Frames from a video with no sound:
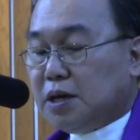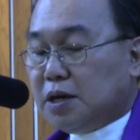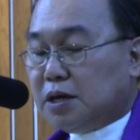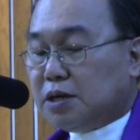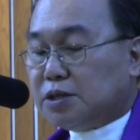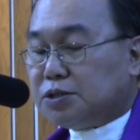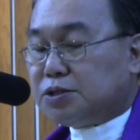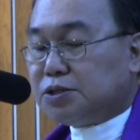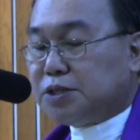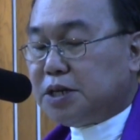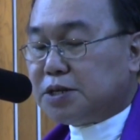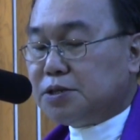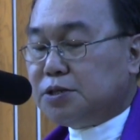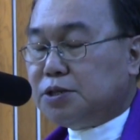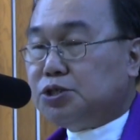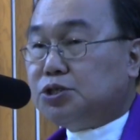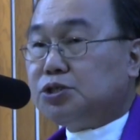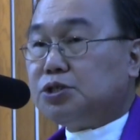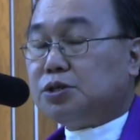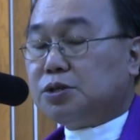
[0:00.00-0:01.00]
a
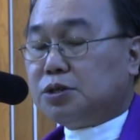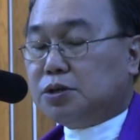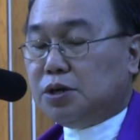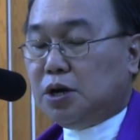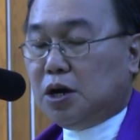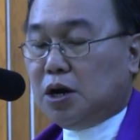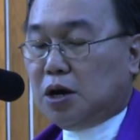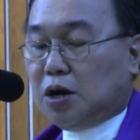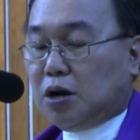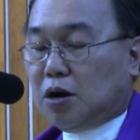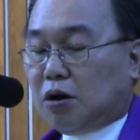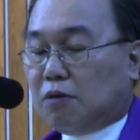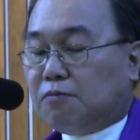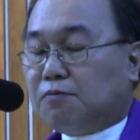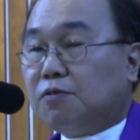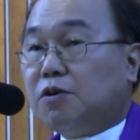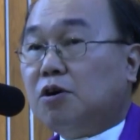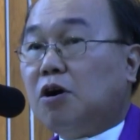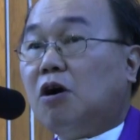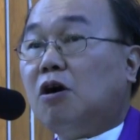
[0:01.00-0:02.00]
signature
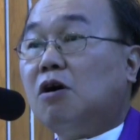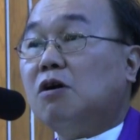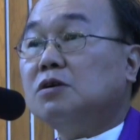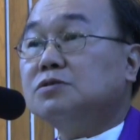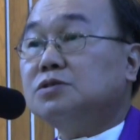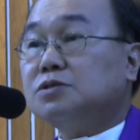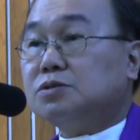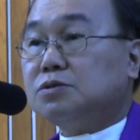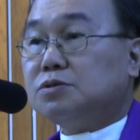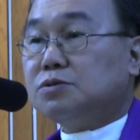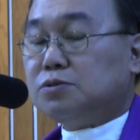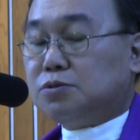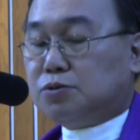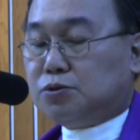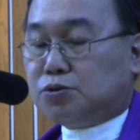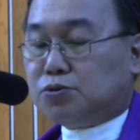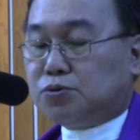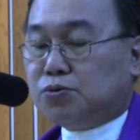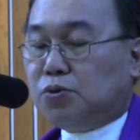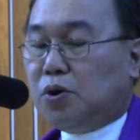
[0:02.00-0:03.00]
of God's
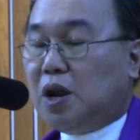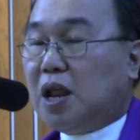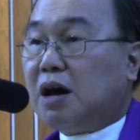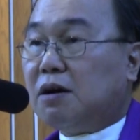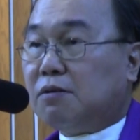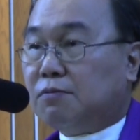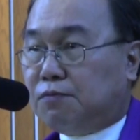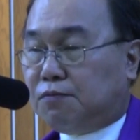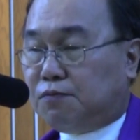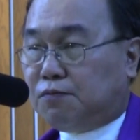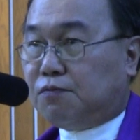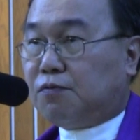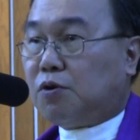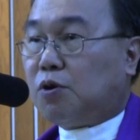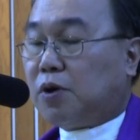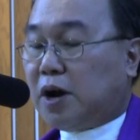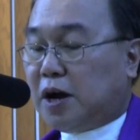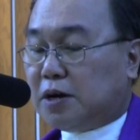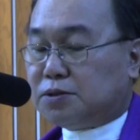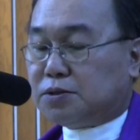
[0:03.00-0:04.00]
true love
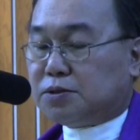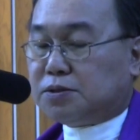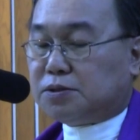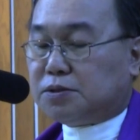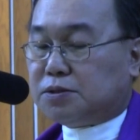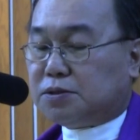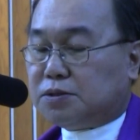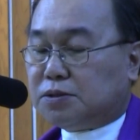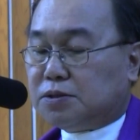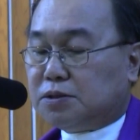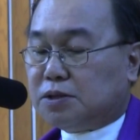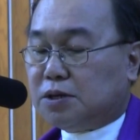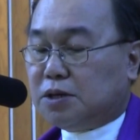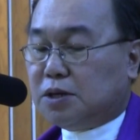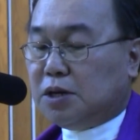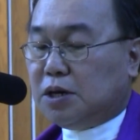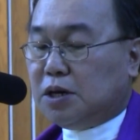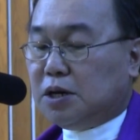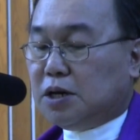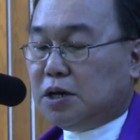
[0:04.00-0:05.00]
for us,
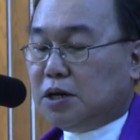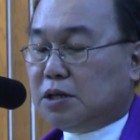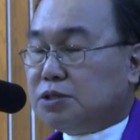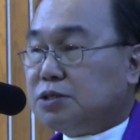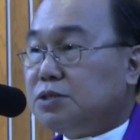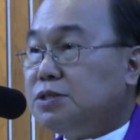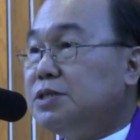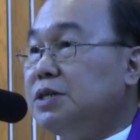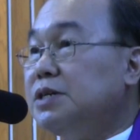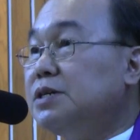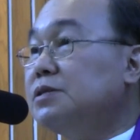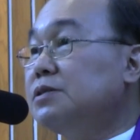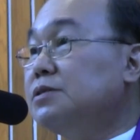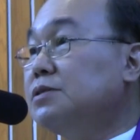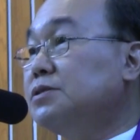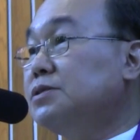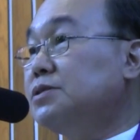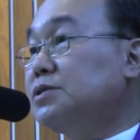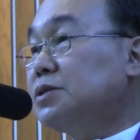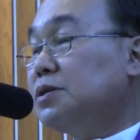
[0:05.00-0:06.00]

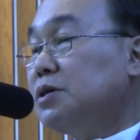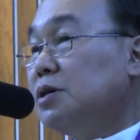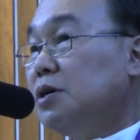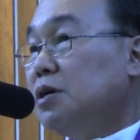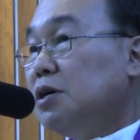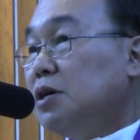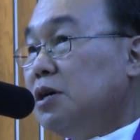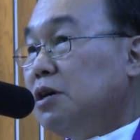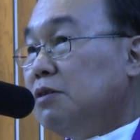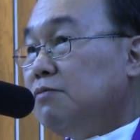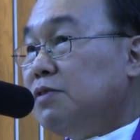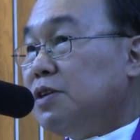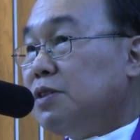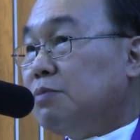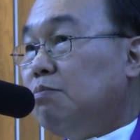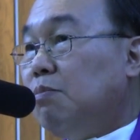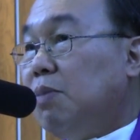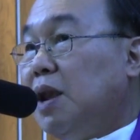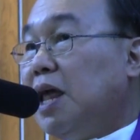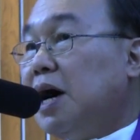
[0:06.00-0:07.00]
sealed
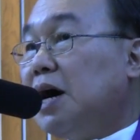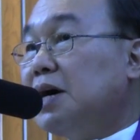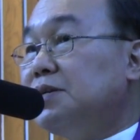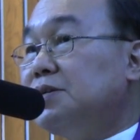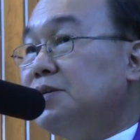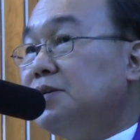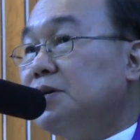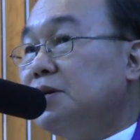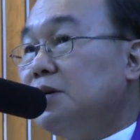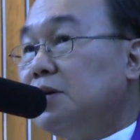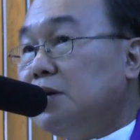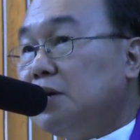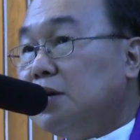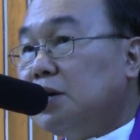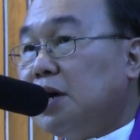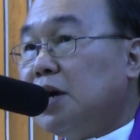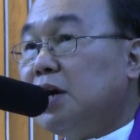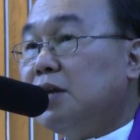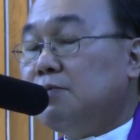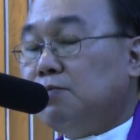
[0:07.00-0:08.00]
with blood
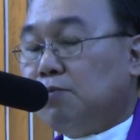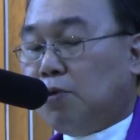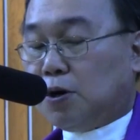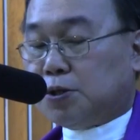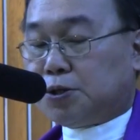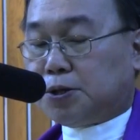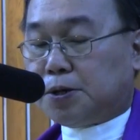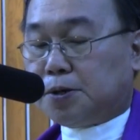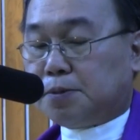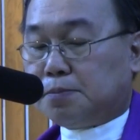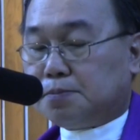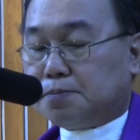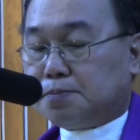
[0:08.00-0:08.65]
and water.